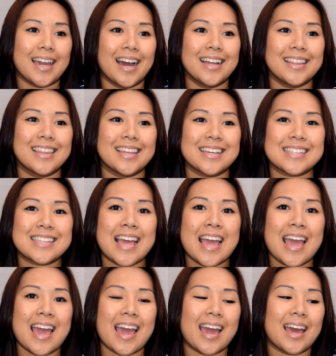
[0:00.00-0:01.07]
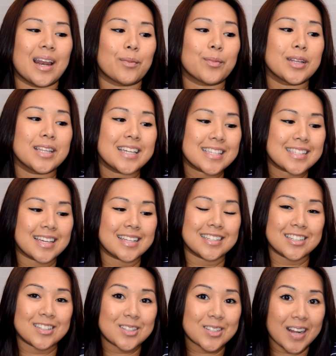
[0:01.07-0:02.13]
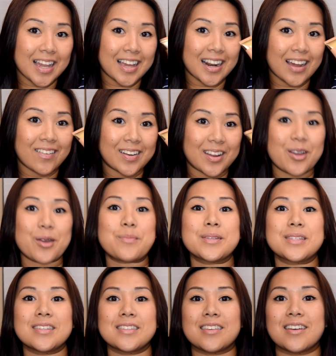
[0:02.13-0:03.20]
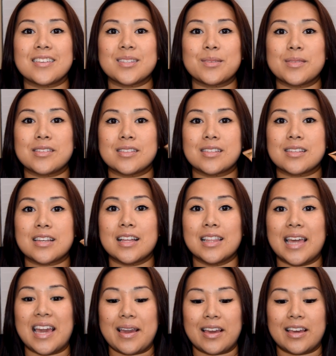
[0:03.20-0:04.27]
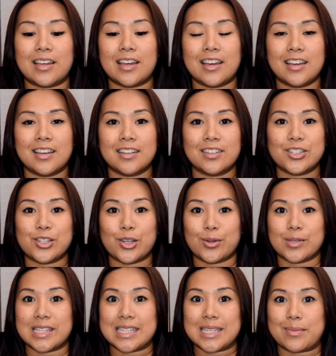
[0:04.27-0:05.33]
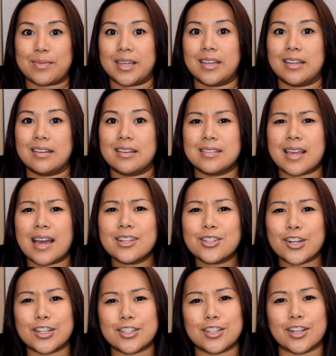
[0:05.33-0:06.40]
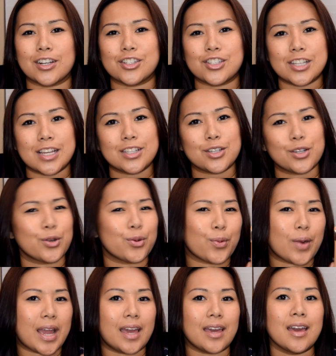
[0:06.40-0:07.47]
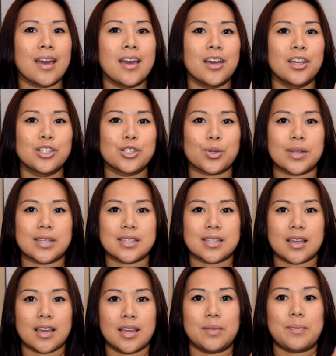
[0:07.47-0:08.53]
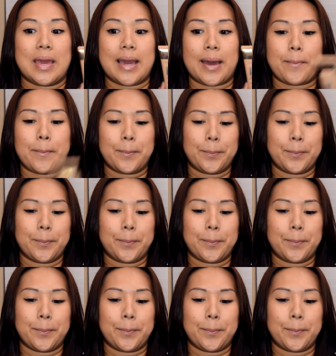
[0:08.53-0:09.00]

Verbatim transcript: got this and I'm really excited to try it out and I hope it's as awesome as Kalei shows it to be because I trust her. She has a great choice in makeup.